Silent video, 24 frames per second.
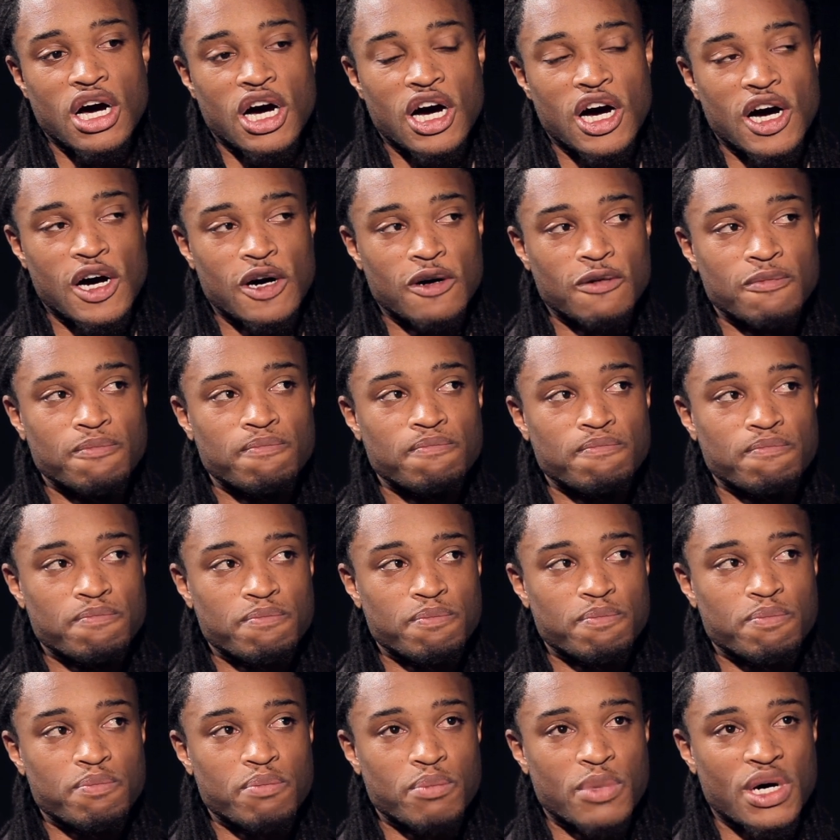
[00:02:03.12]

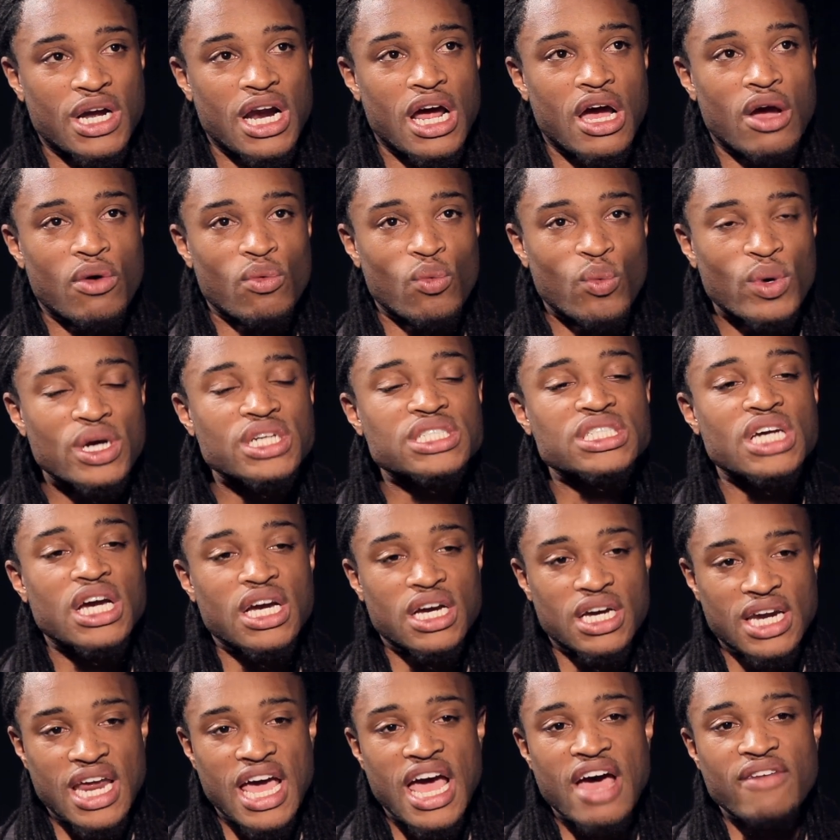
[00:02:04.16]
But I wish I
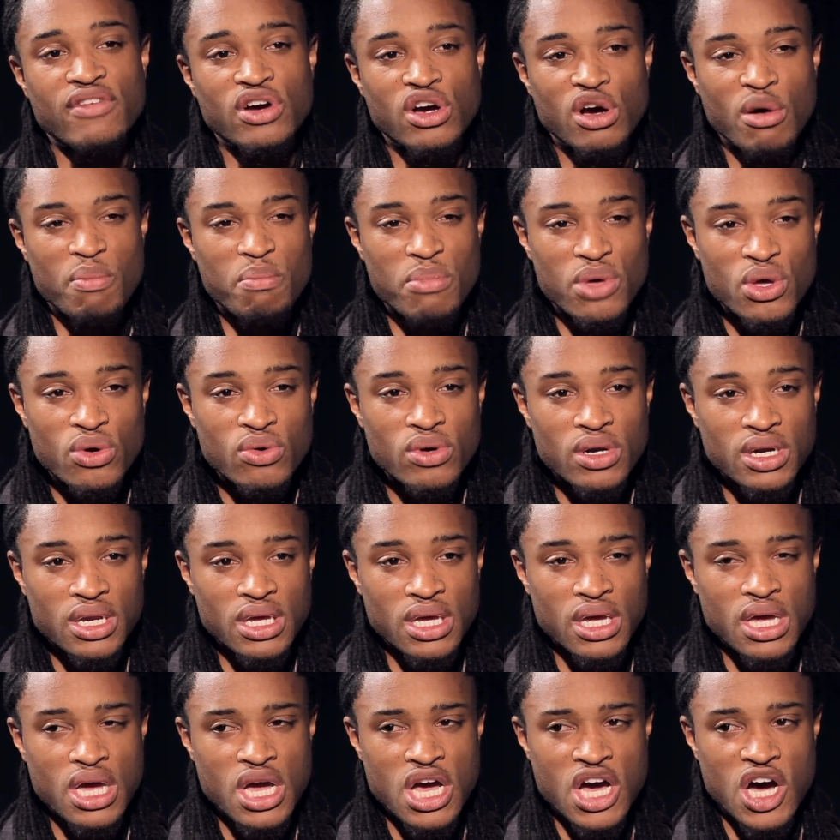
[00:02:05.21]
could have a
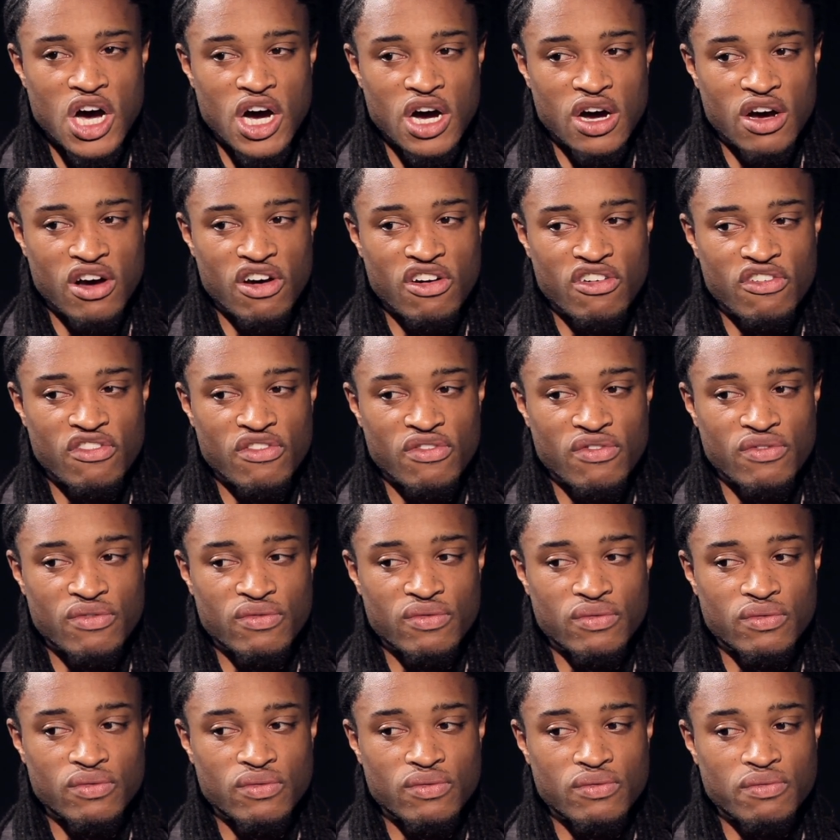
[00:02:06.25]
community of
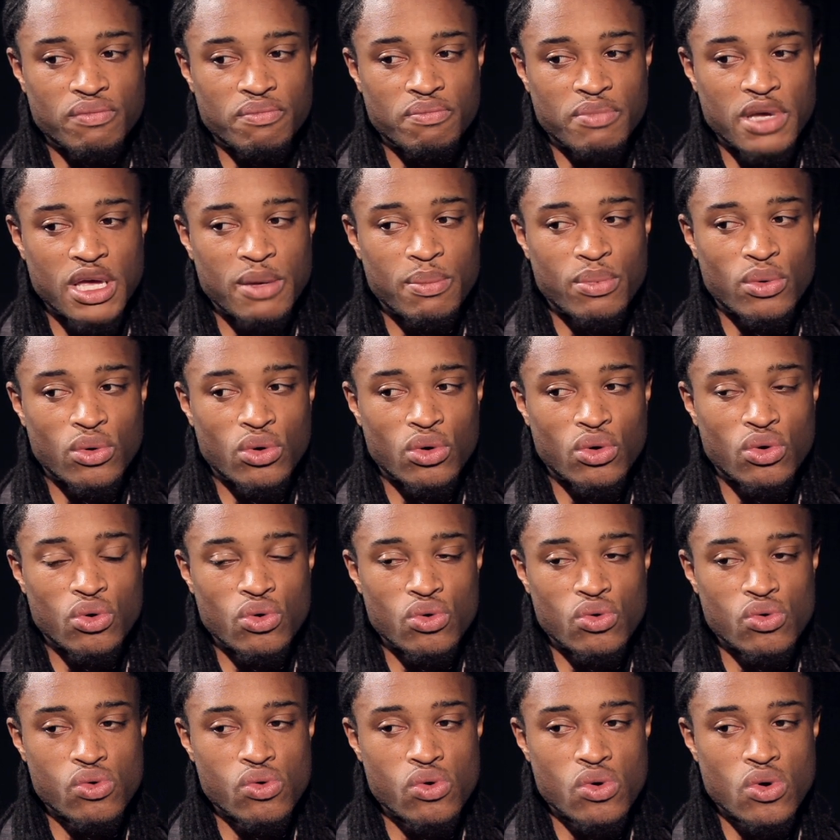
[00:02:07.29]
people
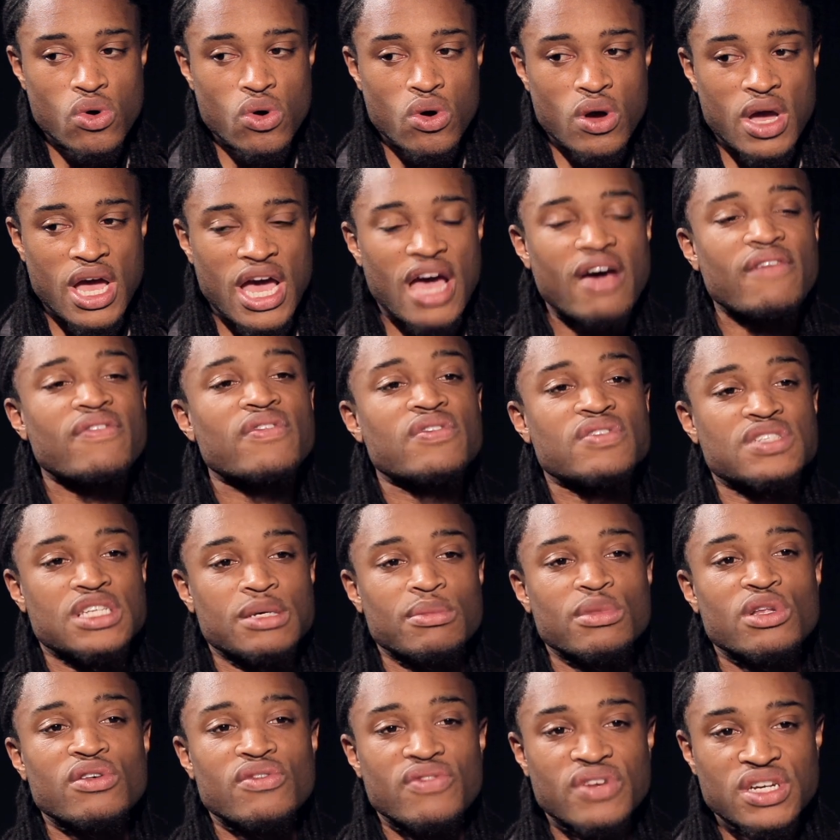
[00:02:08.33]
who have a
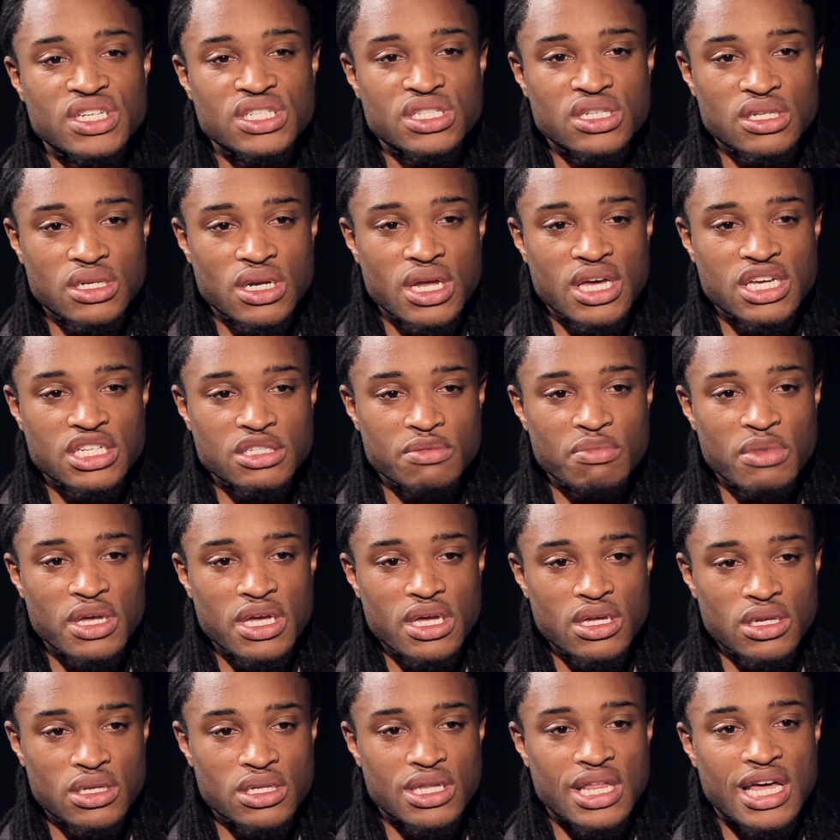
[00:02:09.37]
similar vision as
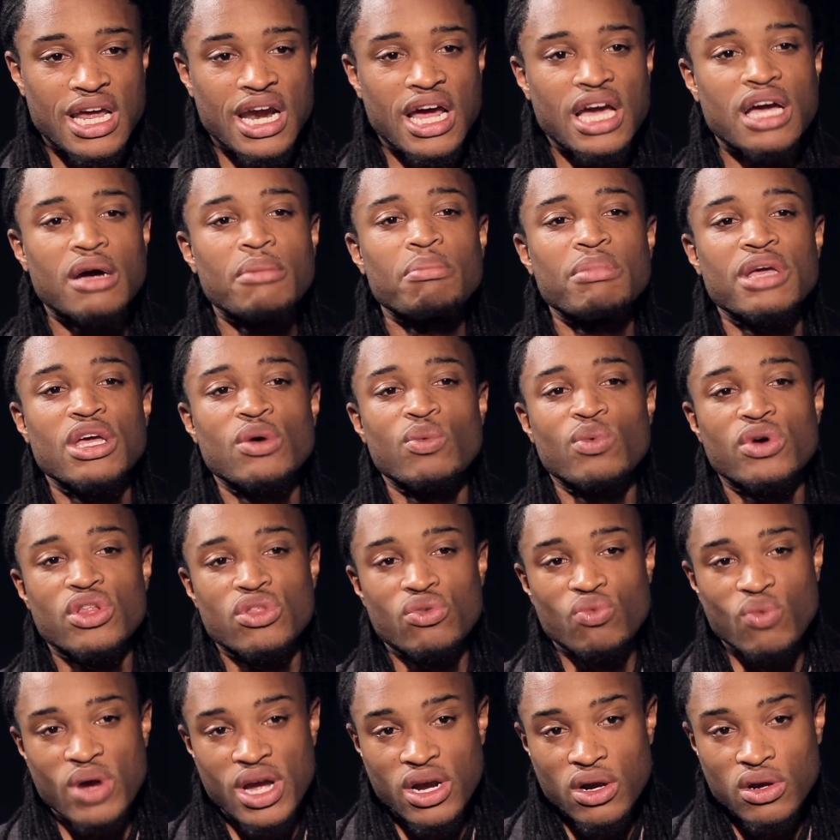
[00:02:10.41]
me that I could meet with
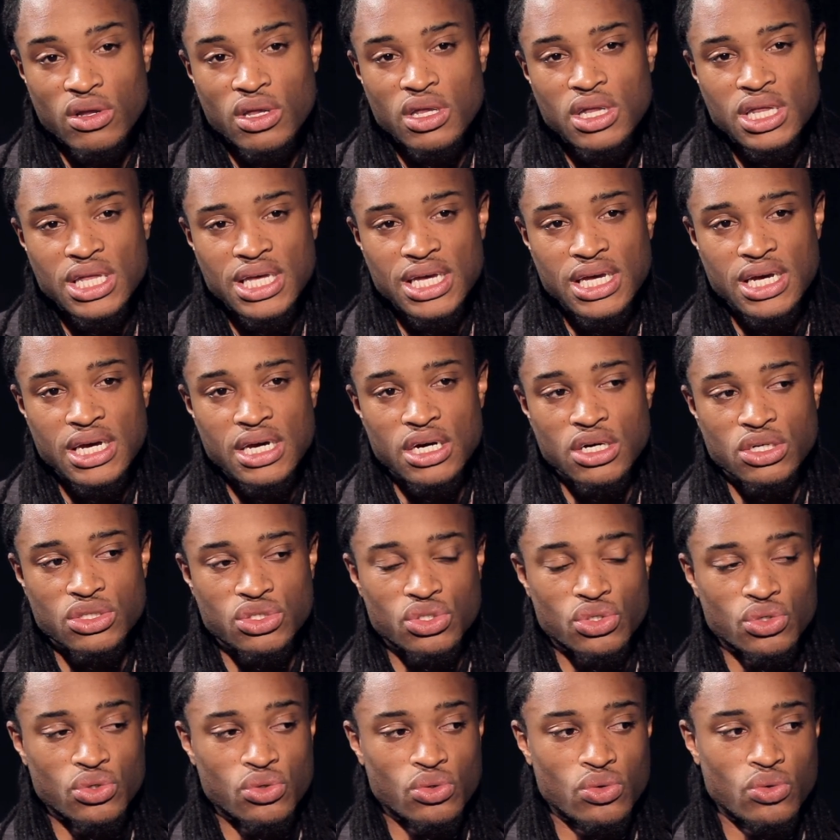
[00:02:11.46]
regularly
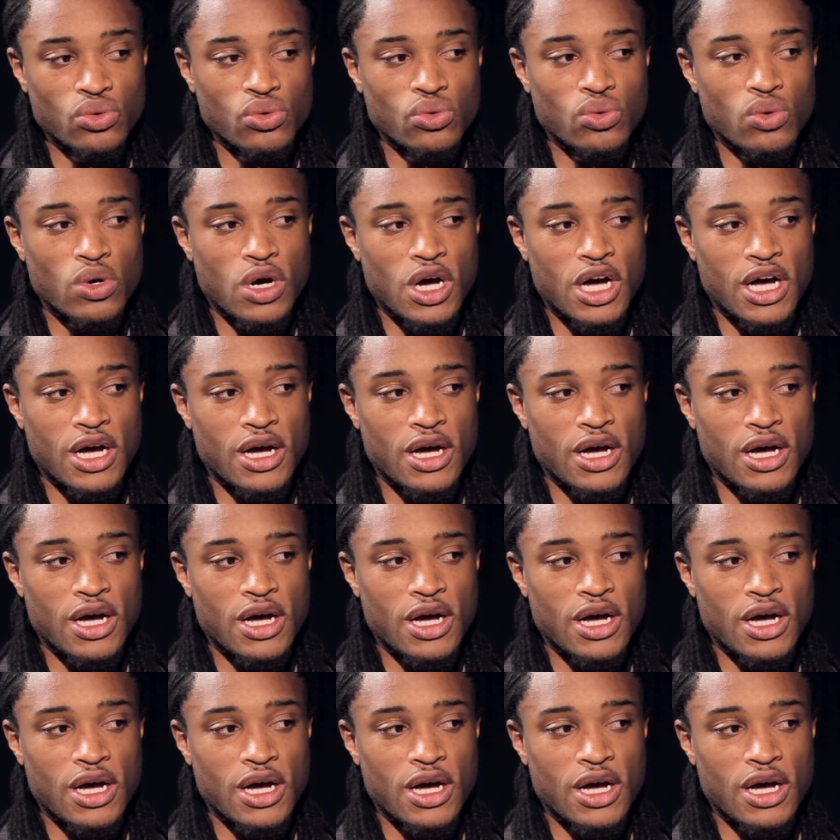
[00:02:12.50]
to